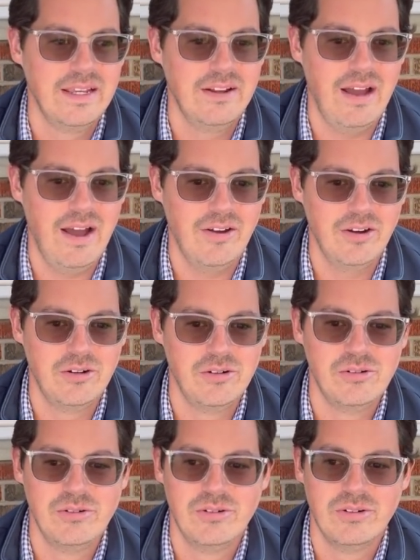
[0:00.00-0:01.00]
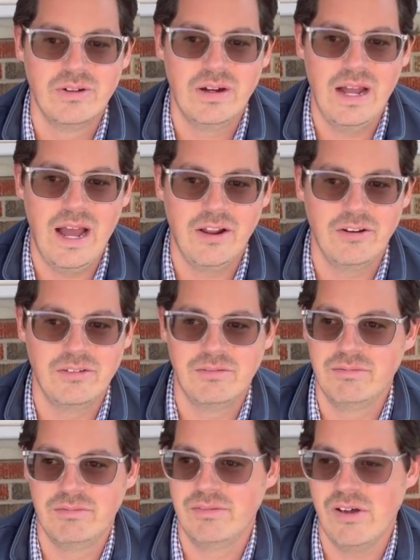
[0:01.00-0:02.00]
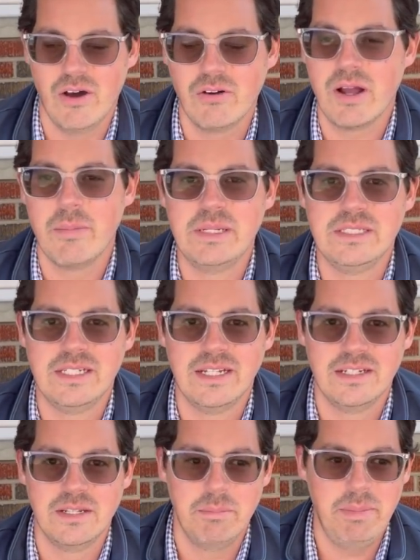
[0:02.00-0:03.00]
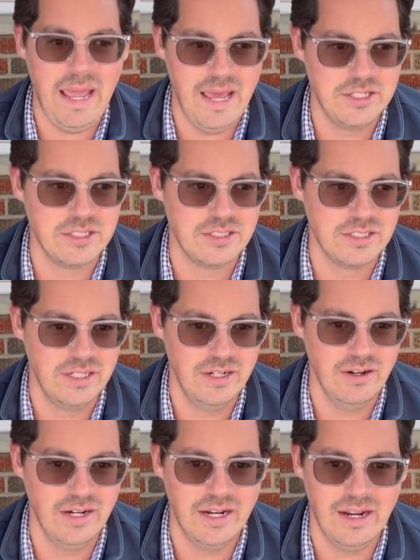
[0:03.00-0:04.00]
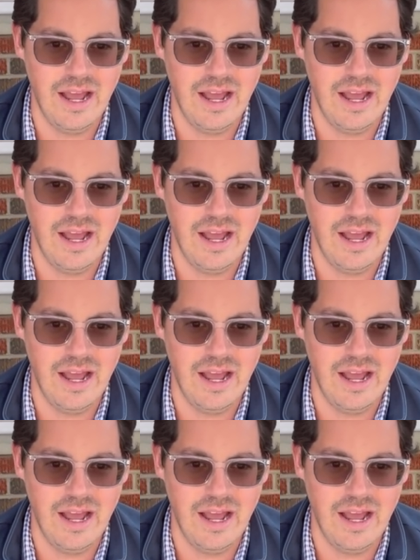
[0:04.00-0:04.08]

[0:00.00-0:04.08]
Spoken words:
how do auto companies get into badge engineering?